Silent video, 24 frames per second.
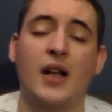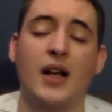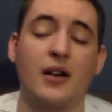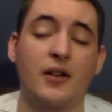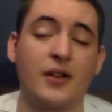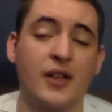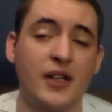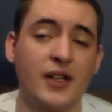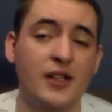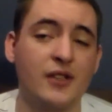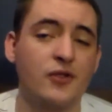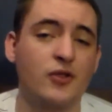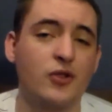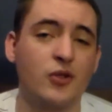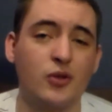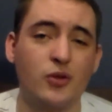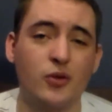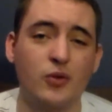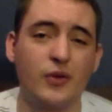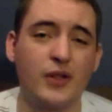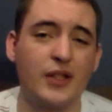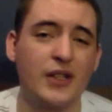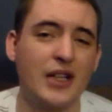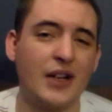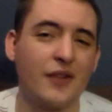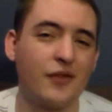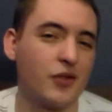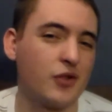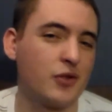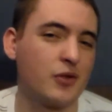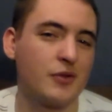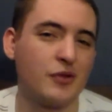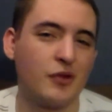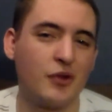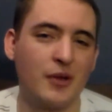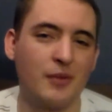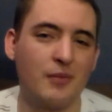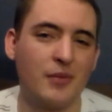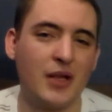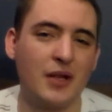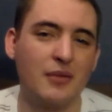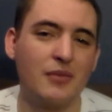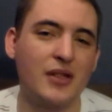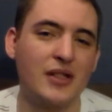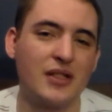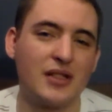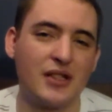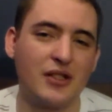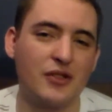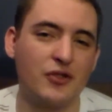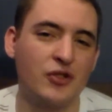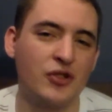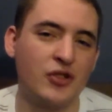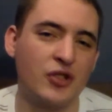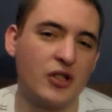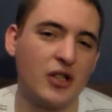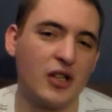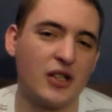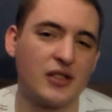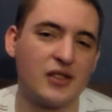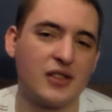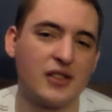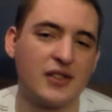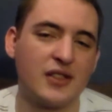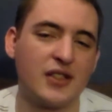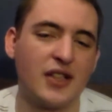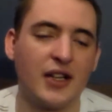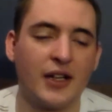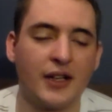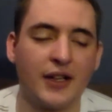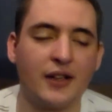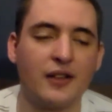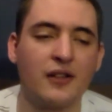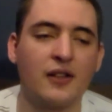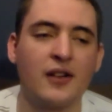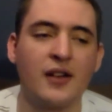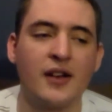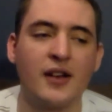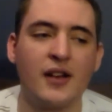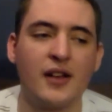I'll get into the difference between BBs in just a second.